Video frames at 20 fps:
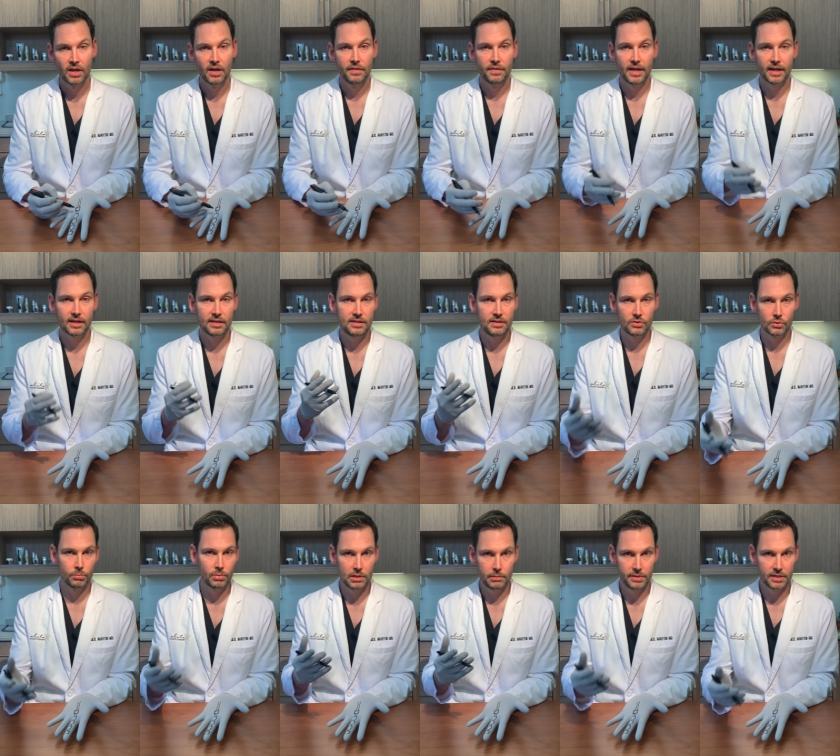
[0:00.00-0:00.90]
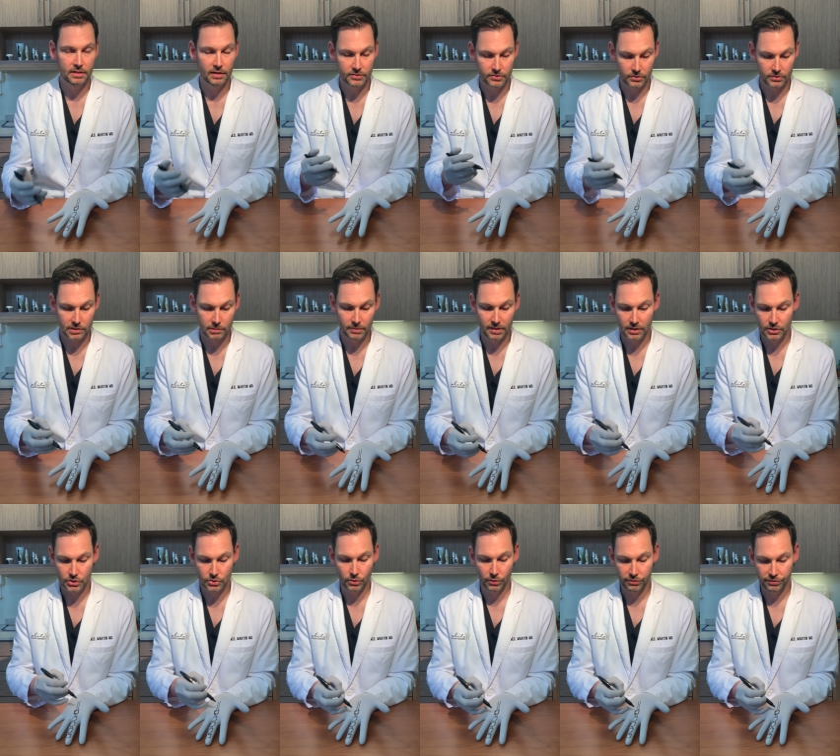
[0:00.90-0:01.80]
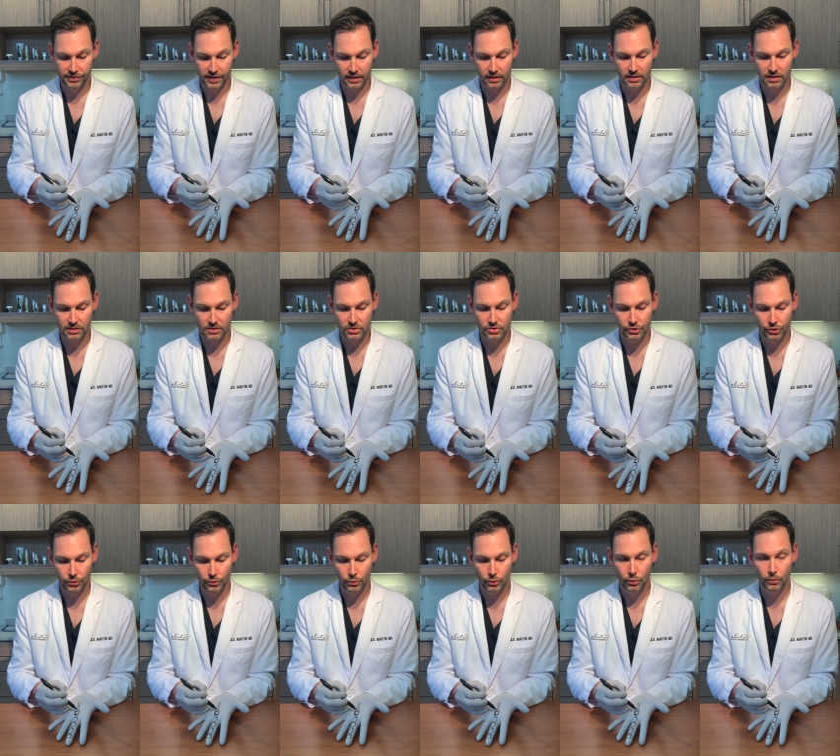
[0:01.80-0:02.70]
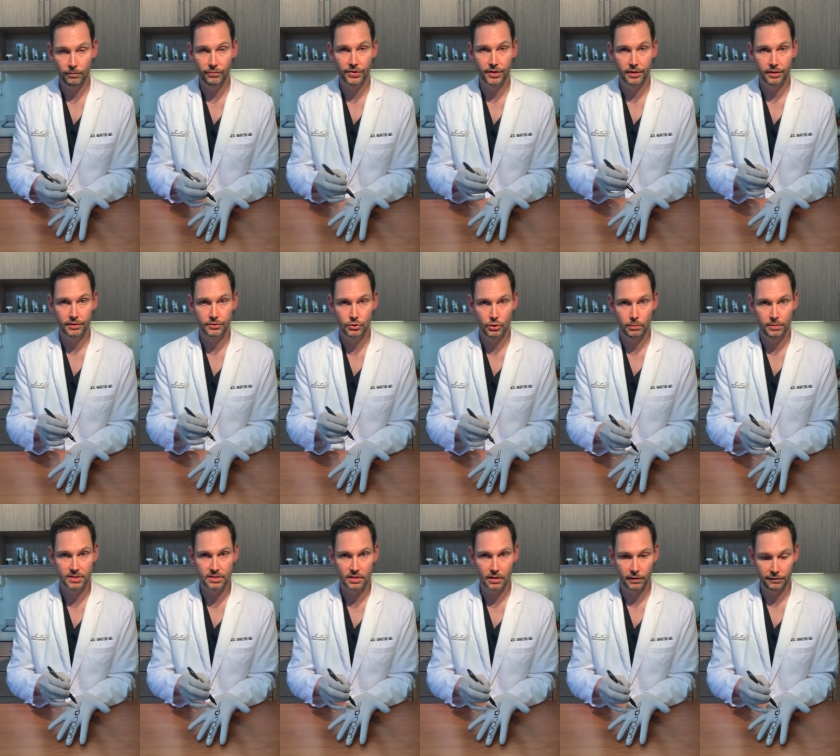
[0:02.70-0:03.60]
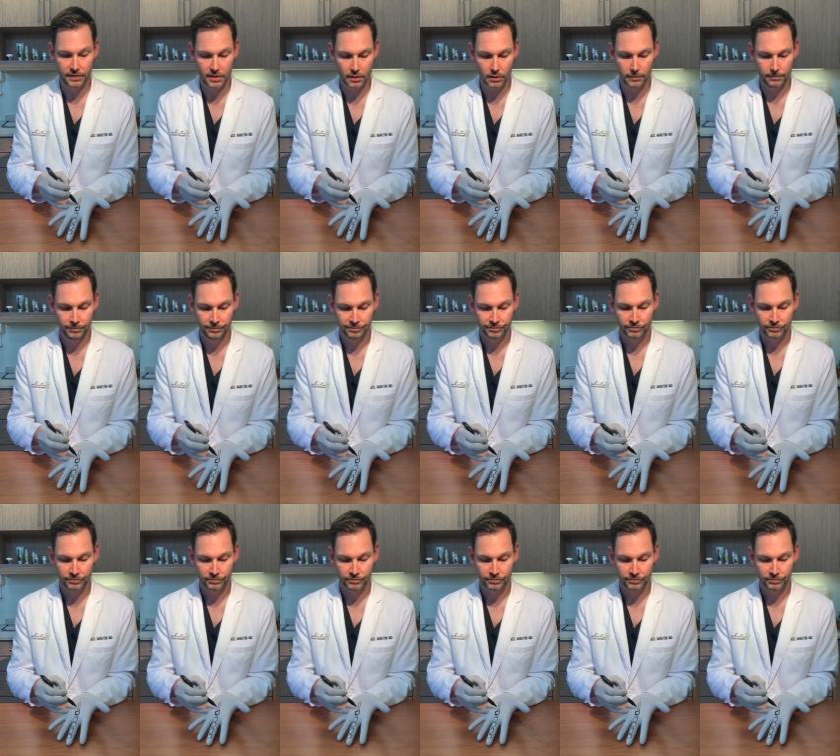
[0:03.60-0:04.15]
That can either be because there's some additional thickness to the tube itself here,